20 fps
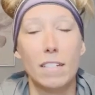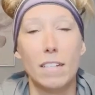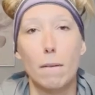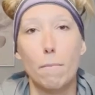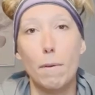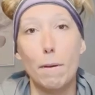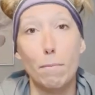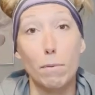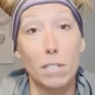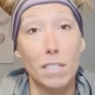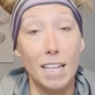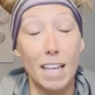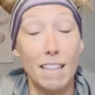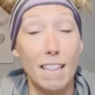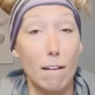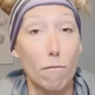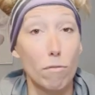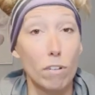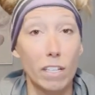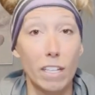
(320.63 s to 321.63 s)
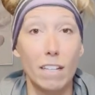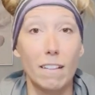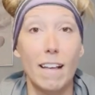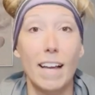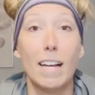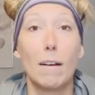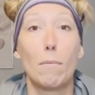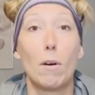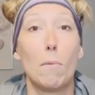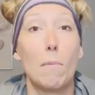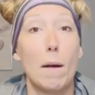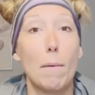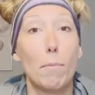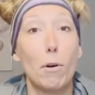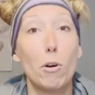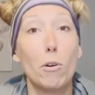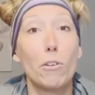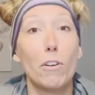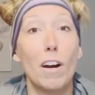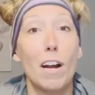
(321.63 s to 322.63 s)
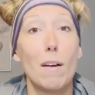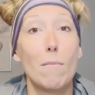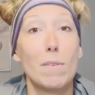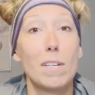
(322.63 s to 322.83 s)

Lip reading: that people say they really like about my program